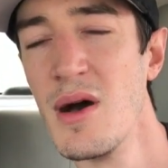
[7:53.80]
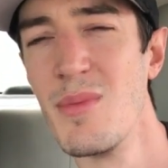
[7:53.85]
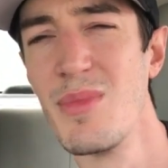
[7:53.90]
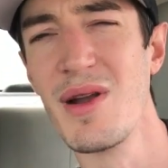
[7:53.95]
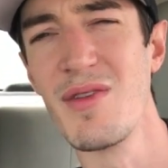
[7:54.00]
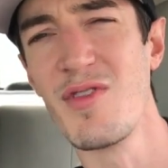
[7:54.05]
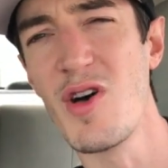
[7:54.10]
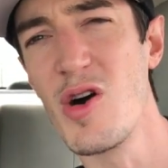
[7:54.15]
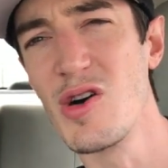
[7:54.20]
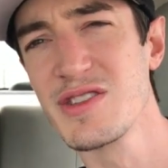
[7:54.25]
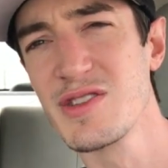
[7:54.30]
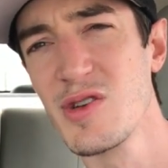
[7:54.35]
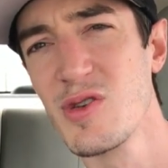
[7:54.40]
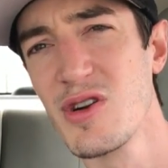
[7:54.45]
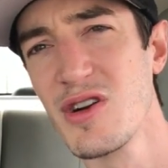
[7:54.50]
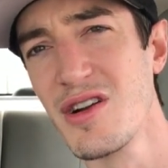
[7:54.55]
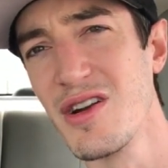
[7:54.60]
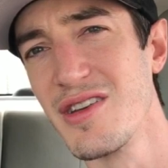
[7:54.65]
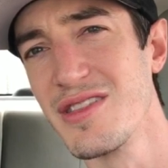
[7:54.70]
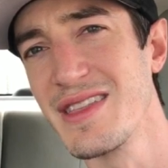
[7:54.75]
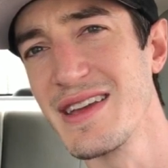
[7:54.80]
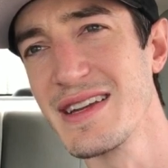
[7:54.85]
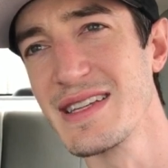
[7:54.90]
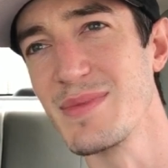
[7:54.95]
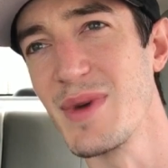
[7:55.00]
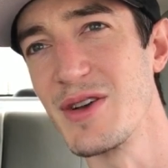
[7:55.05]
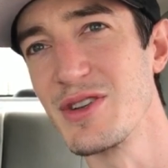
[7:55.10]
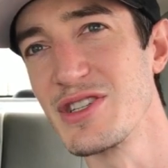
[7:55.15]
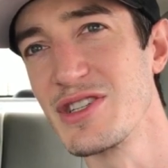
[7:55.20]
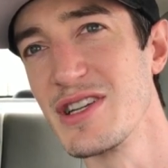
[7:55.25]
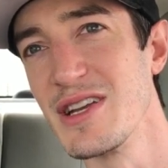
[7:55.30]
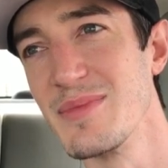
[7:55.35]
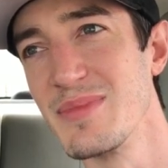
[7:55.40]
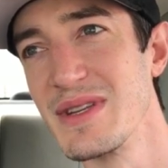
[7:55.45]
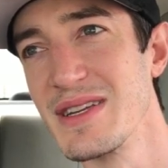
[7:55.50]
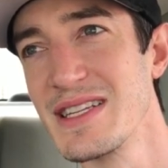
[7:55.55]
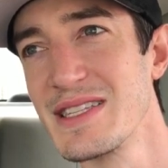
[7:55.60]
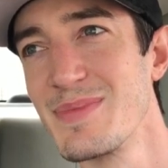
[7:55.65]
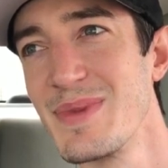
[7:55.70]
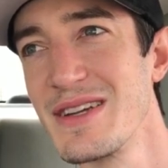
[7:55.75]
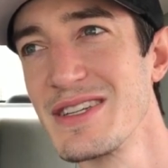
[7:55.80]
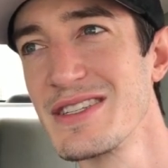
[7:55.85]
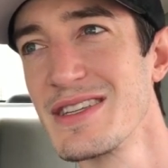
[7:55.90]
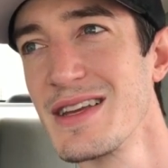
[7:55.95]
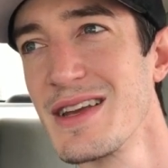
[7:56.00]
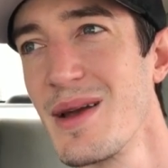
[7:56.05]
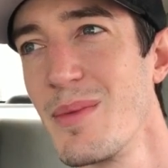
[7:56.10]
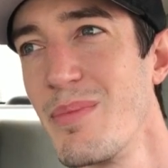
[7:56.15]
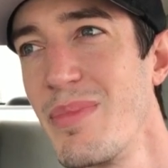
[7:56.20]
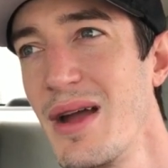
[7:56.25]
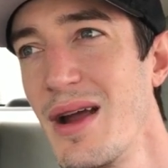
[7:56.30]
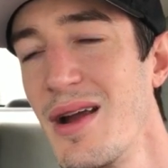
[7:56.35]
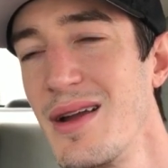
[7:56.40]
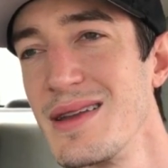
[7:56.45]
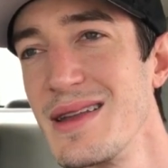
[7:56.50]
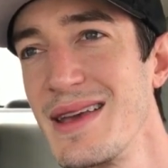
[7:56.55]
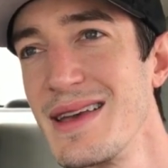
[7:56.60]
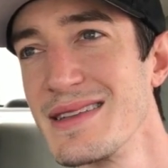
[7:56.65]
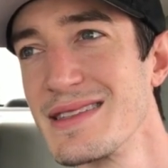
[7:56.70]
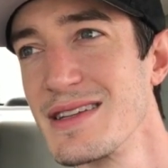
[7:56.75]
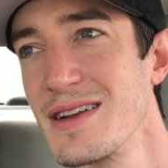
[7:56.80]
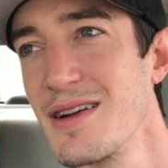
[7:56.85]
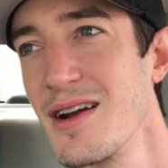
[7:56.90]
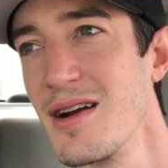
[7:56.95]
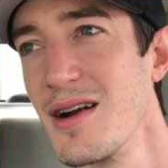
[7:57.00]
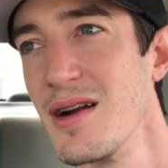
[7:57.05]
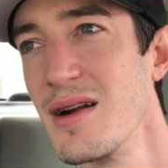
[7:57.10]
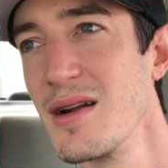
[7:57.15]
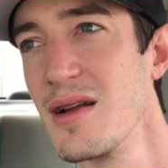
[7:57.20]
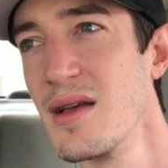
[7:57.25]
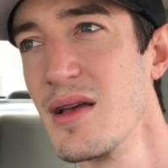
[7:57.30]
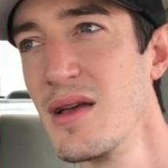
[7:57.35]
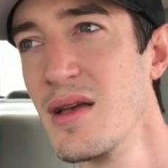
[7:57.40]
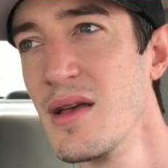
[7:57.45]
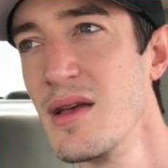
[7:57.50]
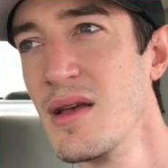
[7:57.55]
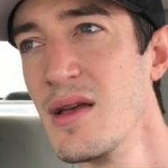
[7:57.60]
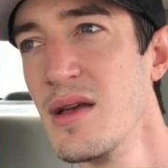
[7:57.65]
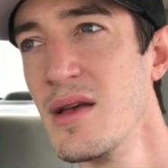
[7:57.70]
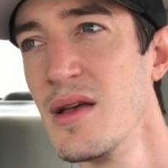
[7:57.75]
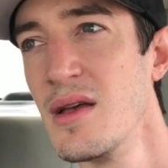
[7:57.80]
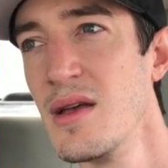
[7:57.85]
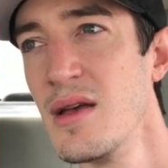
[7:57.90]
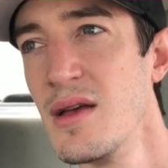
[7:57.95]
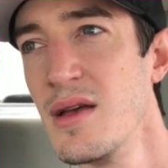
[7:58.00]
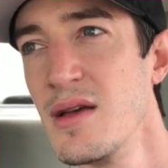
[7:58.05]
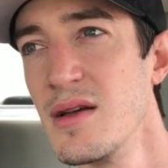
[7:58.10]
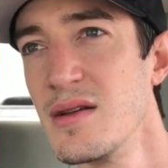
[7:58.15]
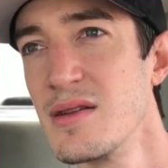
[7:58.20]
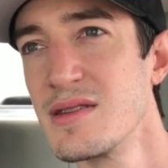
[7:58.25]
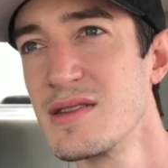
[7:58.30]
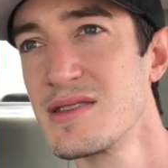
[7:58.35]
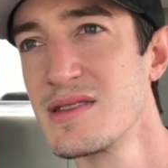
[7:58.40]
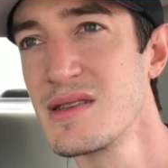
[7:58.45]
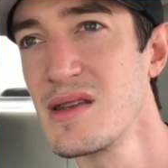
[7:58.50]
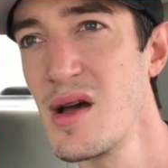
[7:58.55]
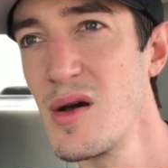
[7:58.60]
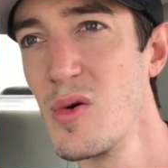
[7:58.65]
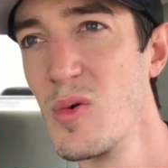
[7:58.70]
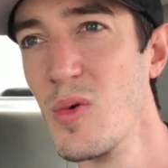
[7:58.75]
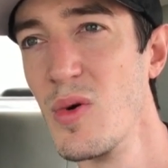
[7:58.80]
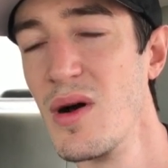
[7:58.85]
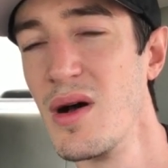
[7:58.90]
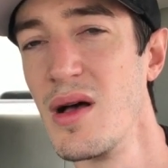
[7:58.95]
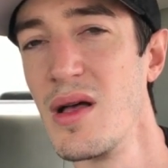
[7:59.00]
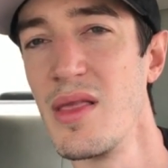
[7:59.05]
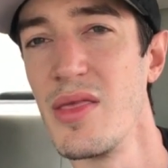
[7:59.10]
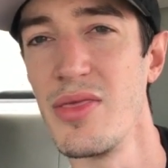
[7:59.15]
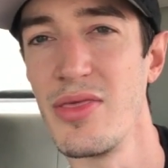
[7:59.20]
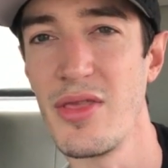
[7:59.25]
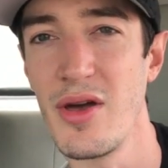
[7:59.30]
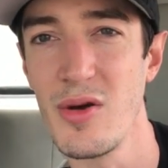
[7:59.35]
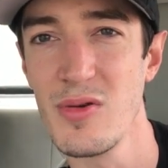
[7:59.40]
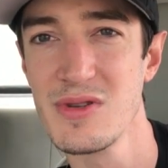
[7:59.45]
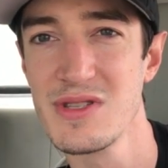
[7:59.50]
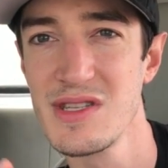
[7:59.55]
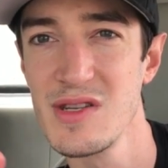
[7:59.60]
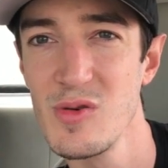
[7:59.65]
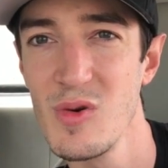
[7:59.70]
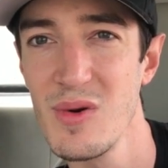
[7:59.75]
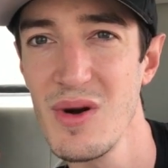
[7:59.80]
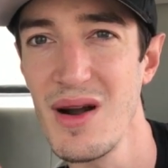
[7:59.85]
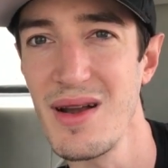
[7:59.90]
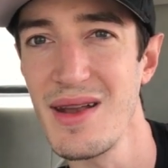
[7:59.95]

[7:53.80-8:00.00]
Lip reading: But I've also heard good things about Shipt, especially compared to Instacart. So those who